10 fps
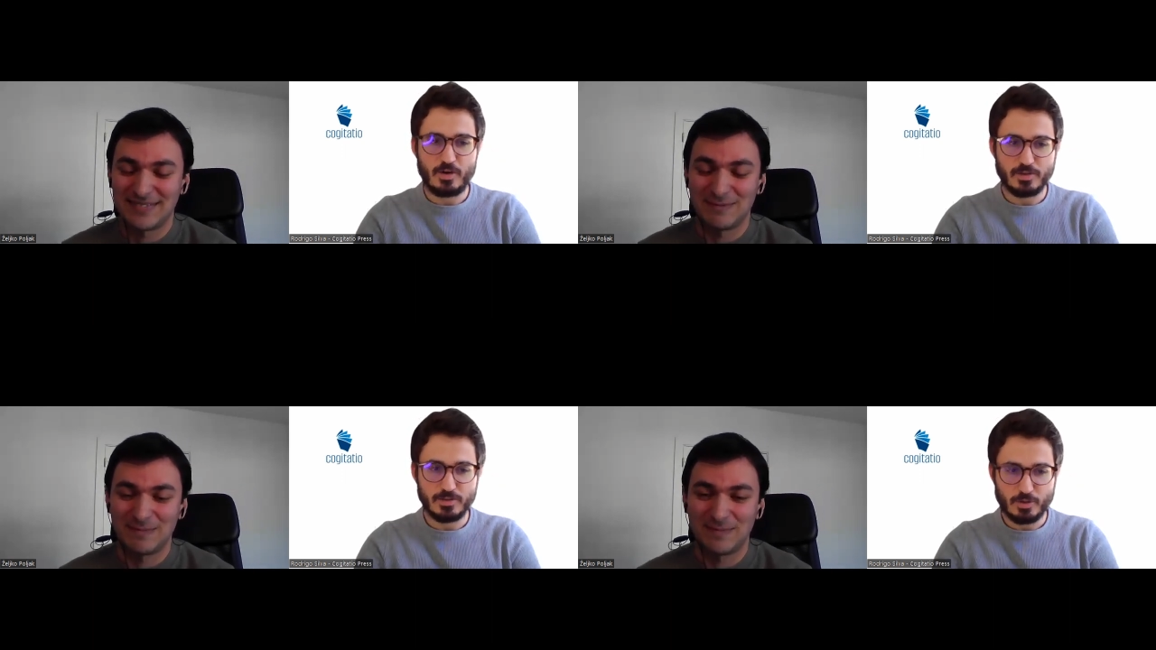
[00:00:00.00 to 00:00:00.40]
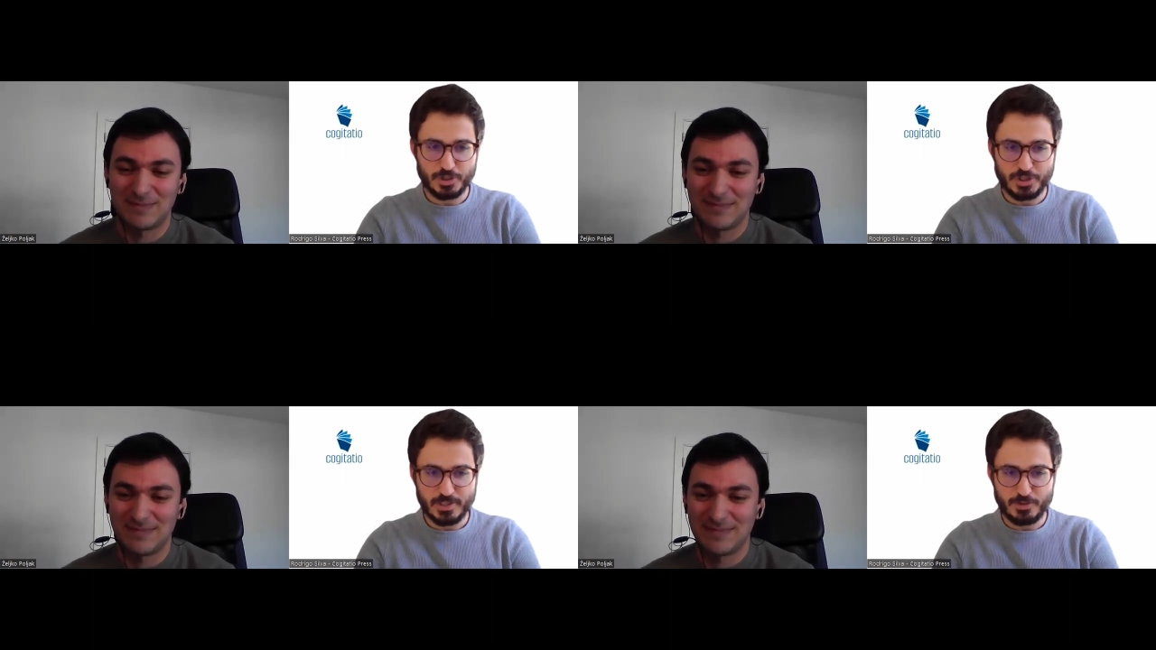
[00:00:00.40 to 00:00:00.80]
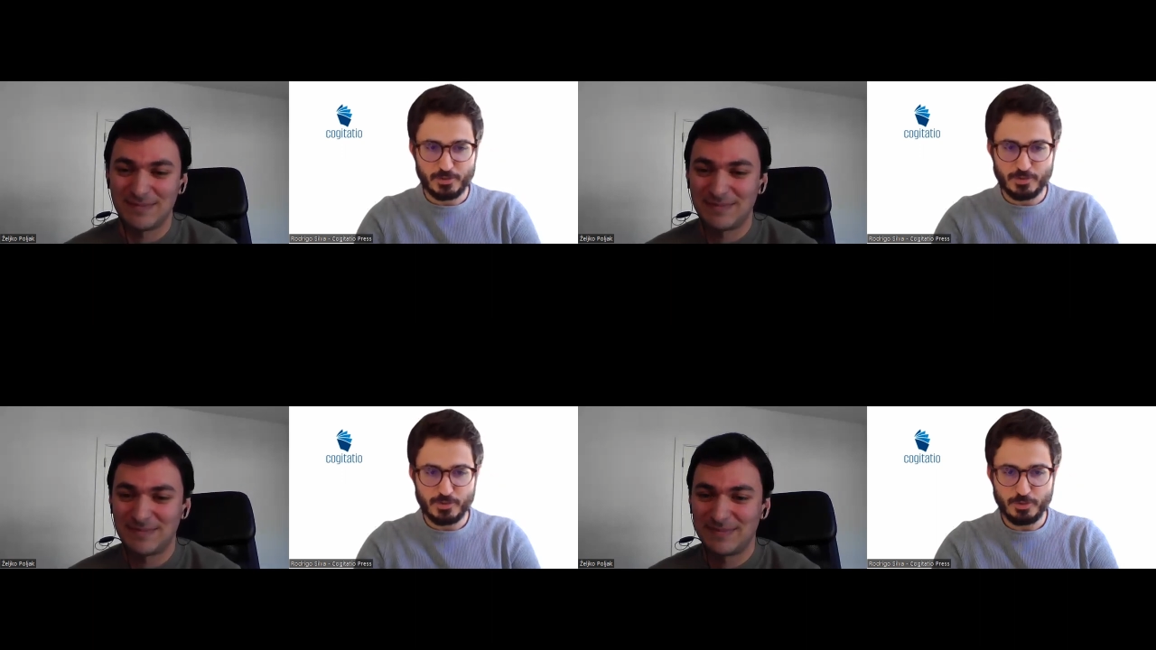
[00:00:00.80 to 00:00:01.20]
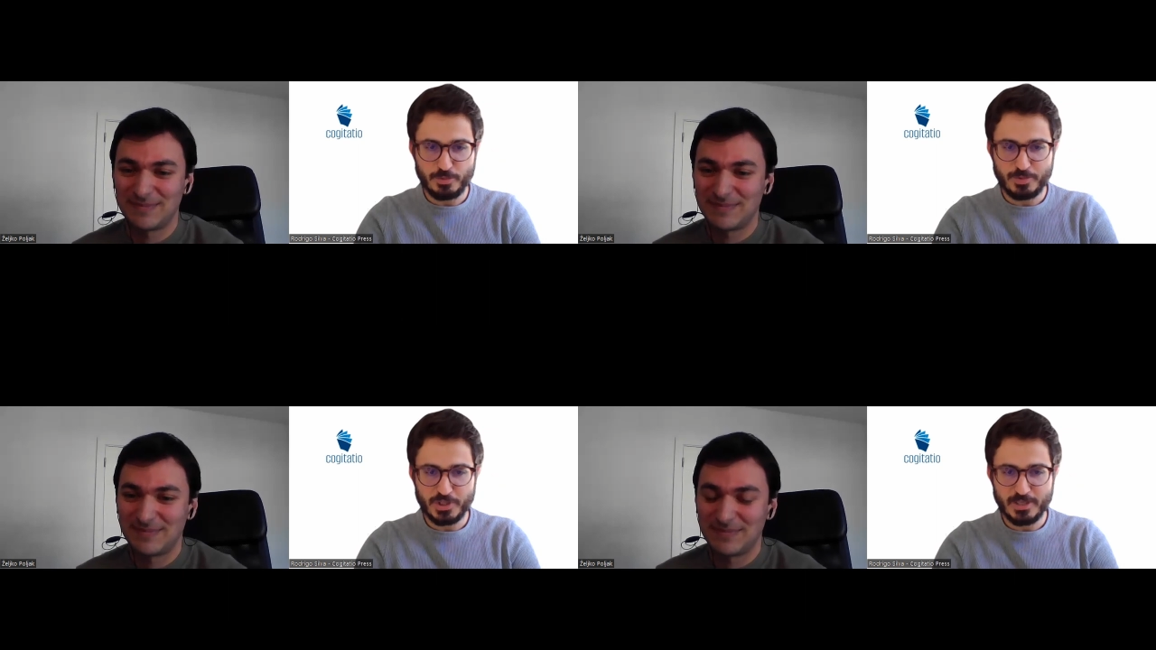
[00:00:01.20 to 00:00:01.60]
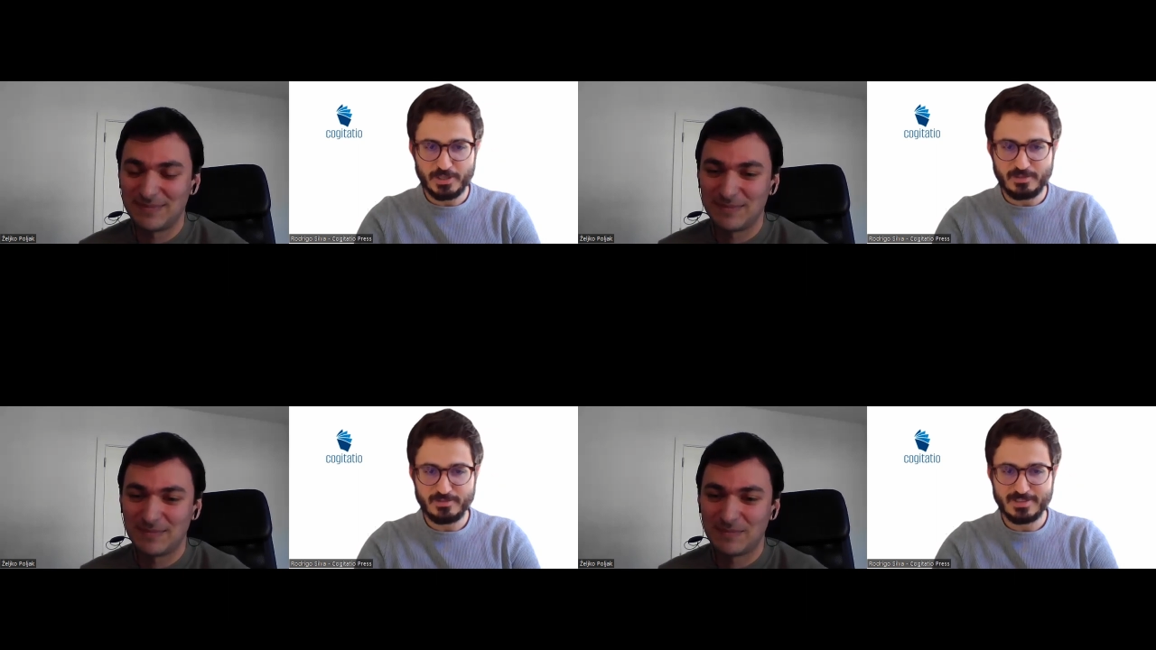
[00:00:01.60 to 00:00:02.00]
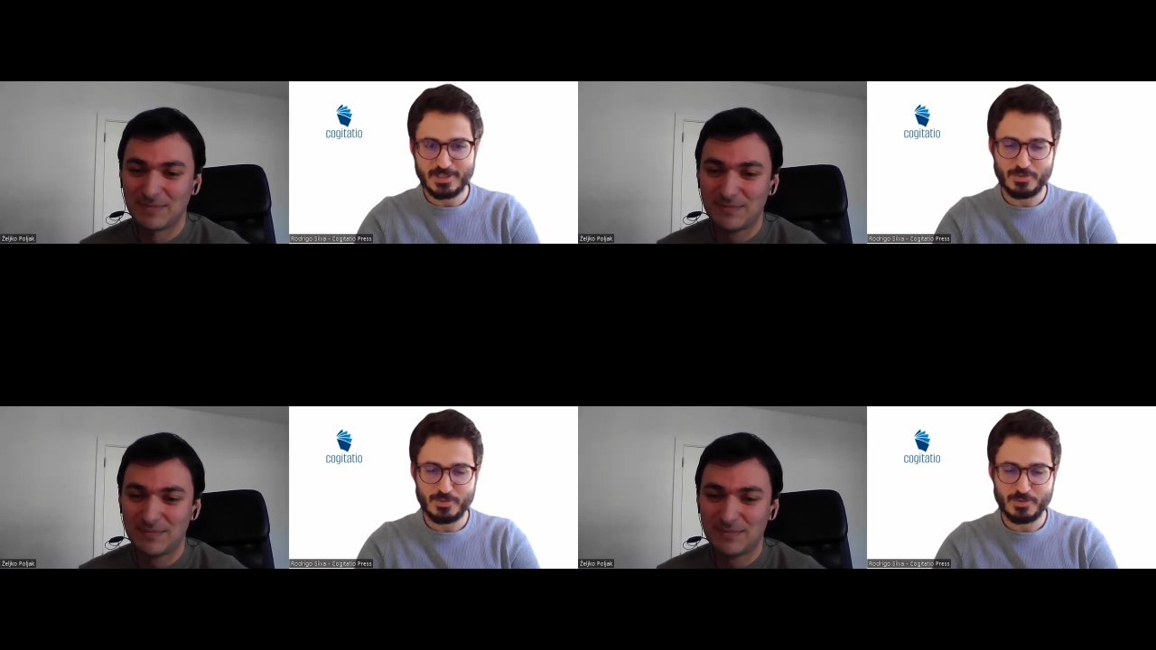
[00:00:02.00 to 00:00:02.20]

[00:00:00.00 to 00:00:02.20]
Speaker 1: on Cogitatio's YouTube channel,